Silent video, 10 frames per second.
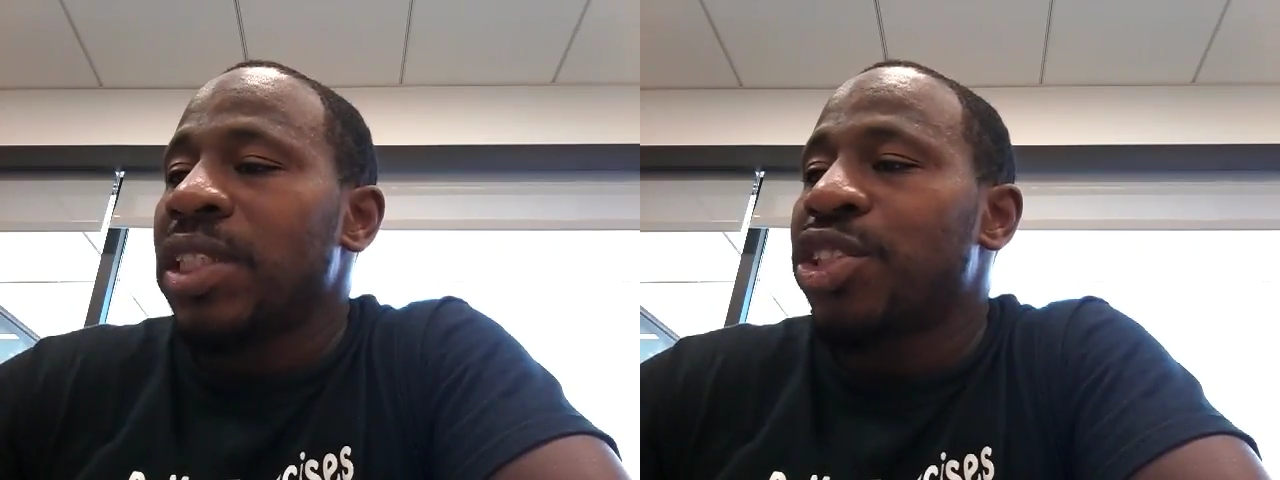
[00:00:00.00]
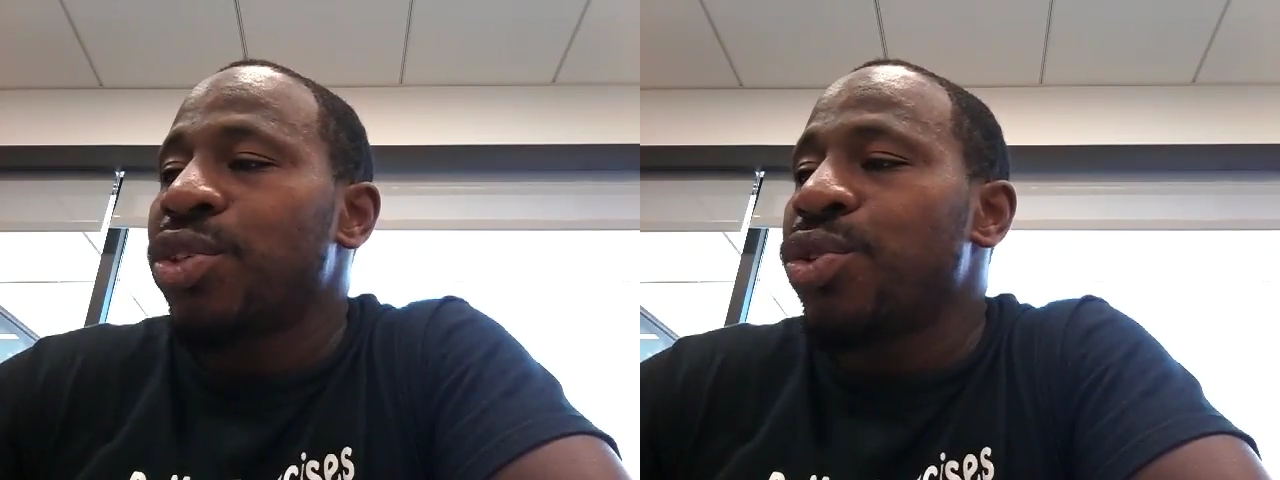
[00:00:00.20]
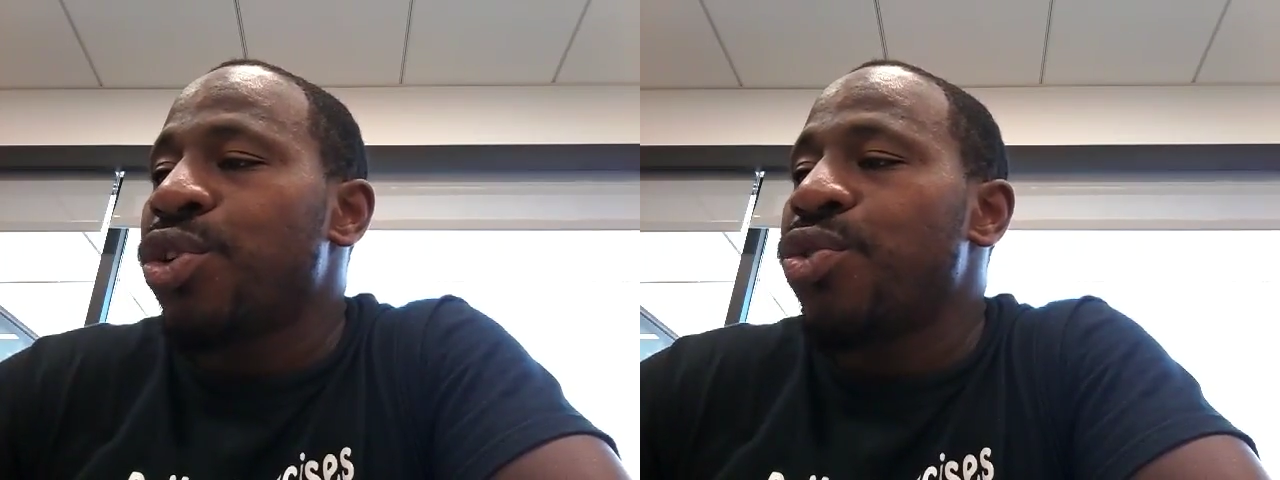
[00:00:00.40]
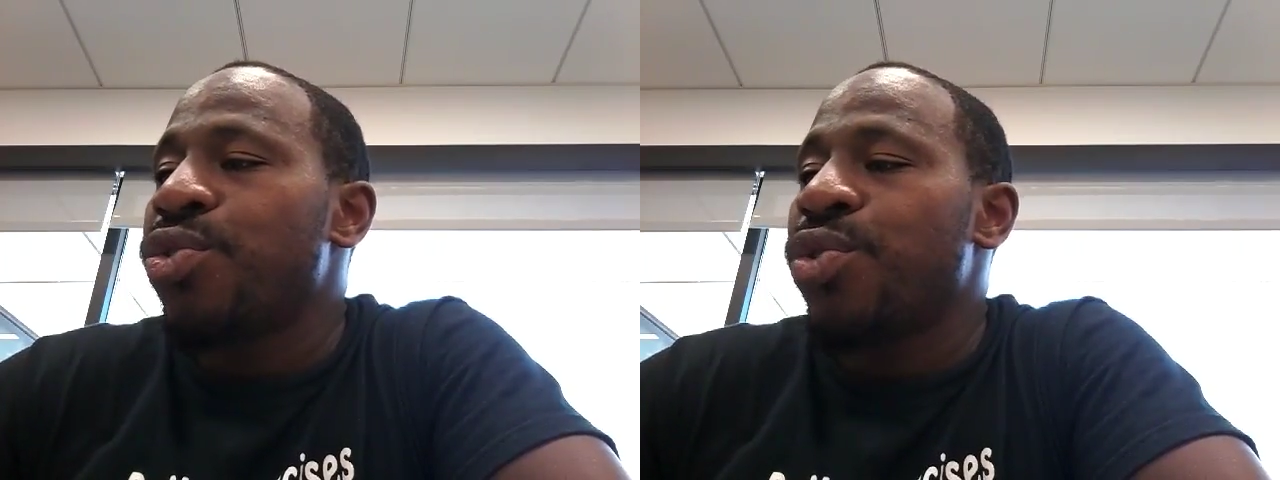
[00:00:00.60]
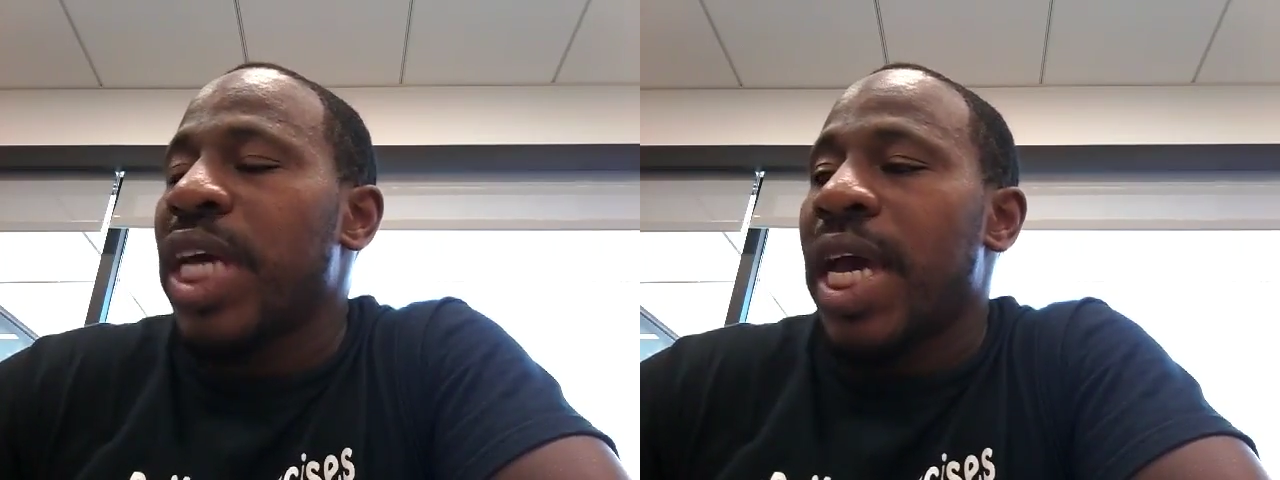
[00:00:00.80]
Two
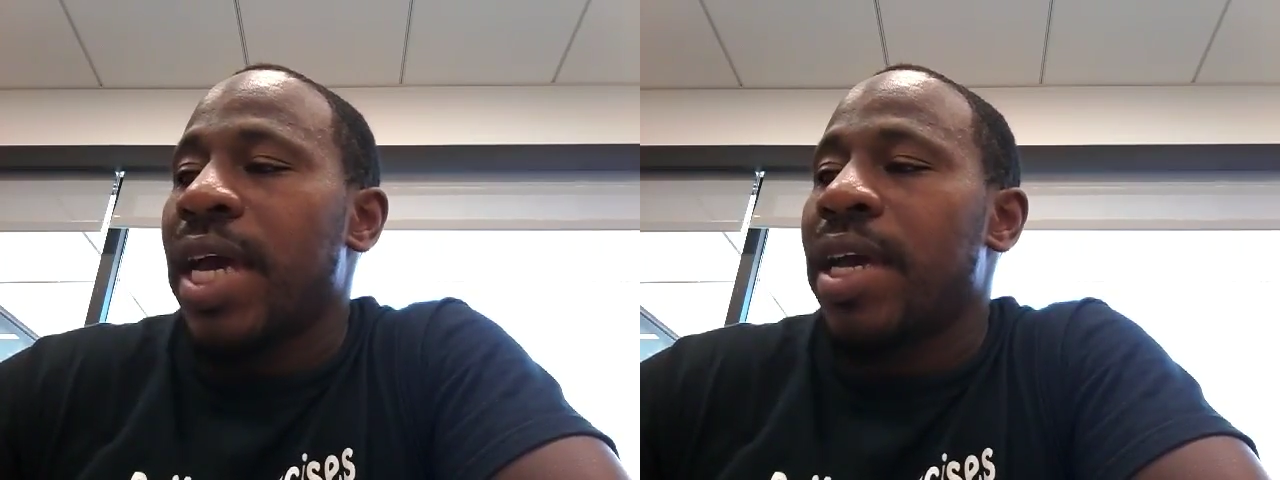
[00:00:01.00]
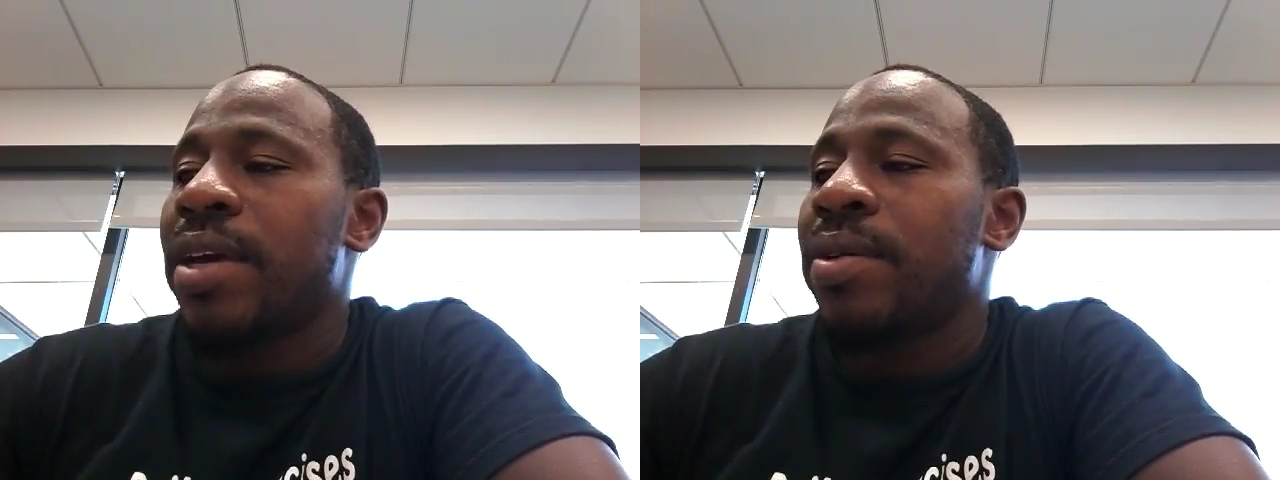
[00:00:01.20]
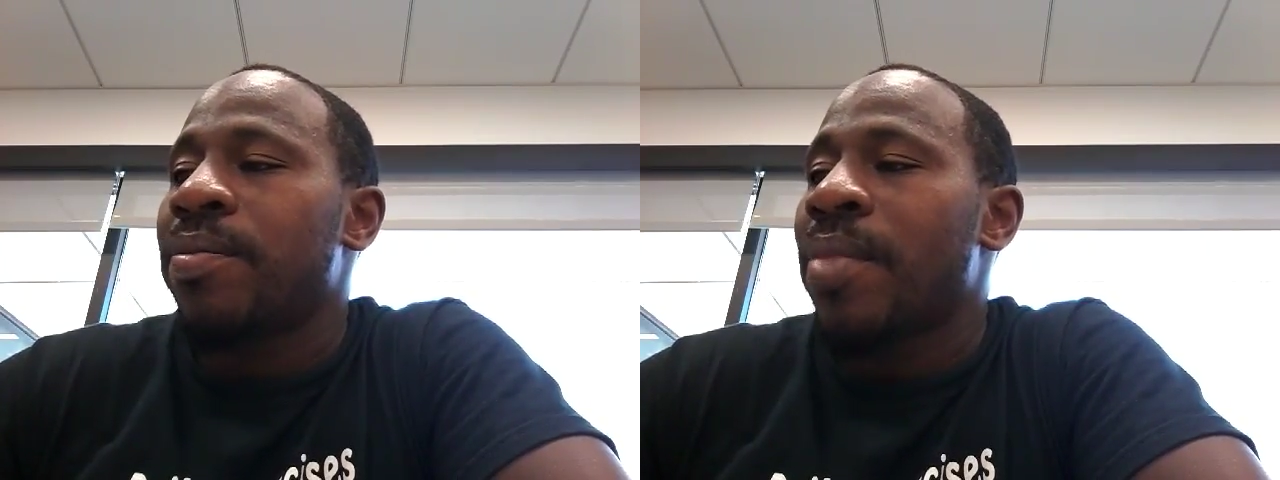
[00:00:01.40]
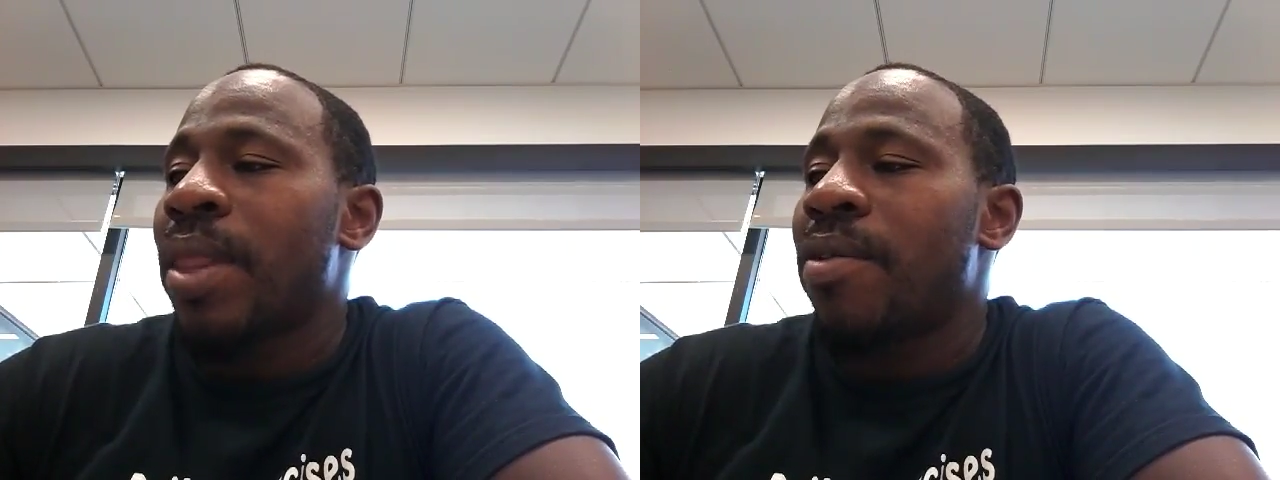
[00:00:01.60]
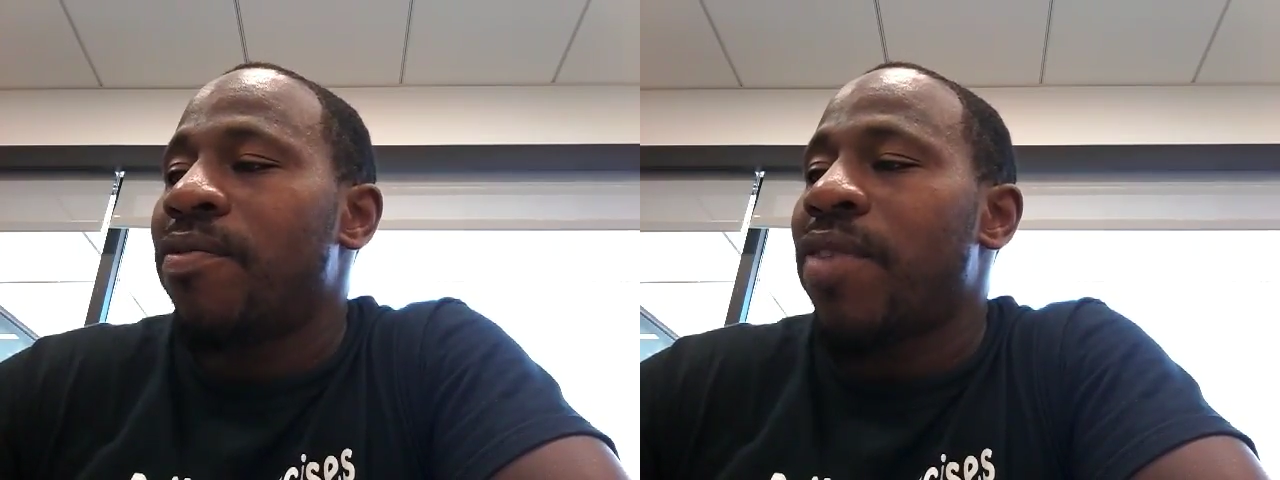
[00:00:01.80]
Cool Gang
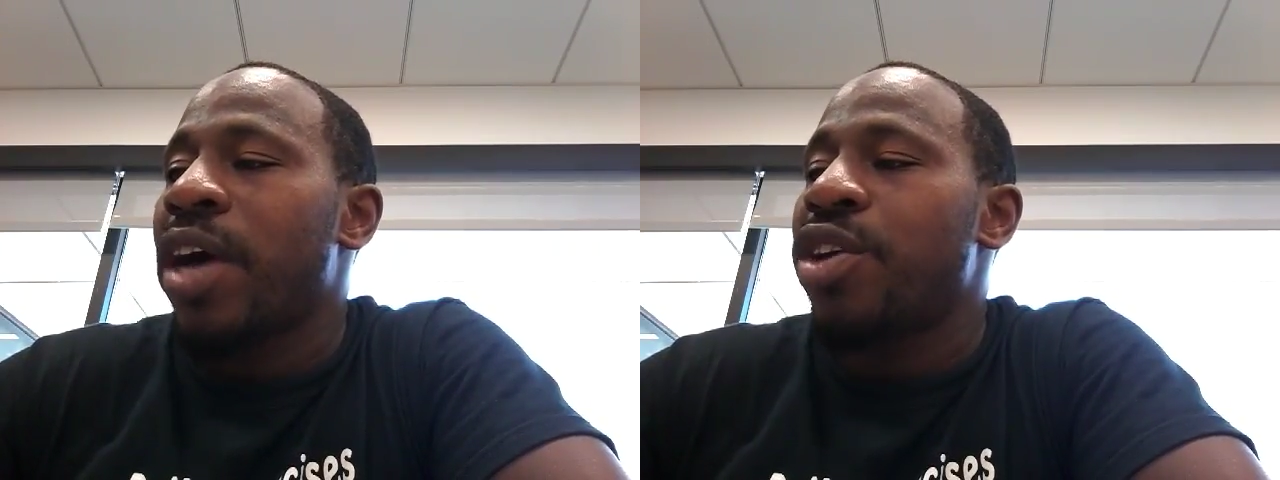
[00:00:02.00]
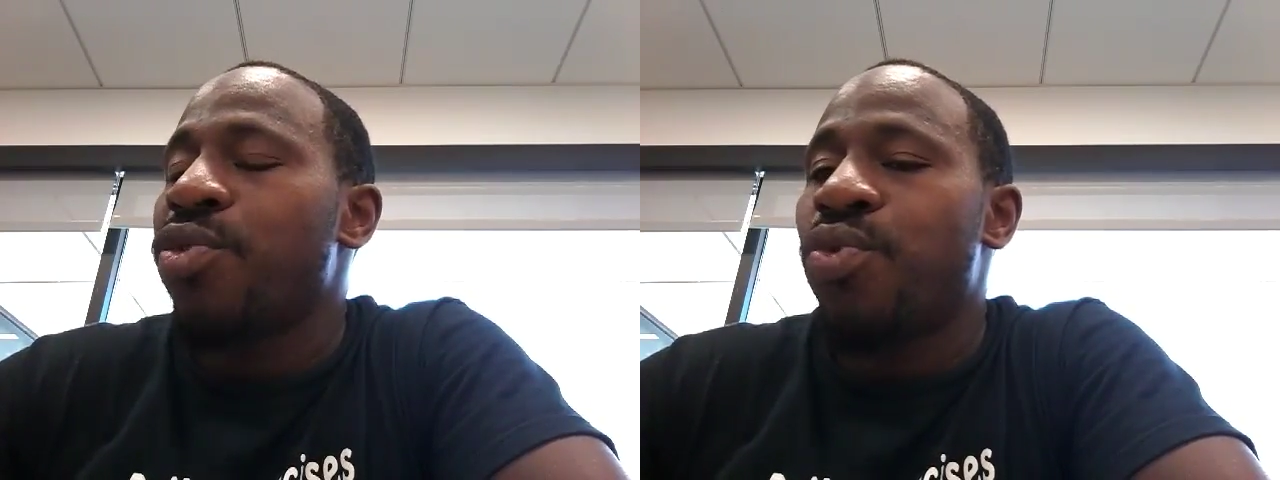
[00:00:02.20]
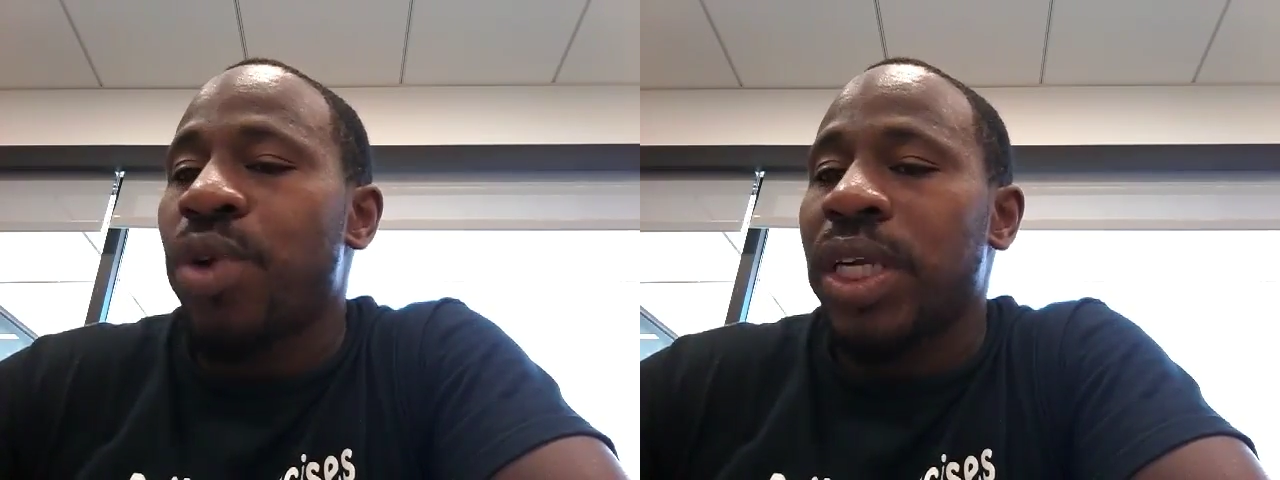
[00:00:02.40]
Volume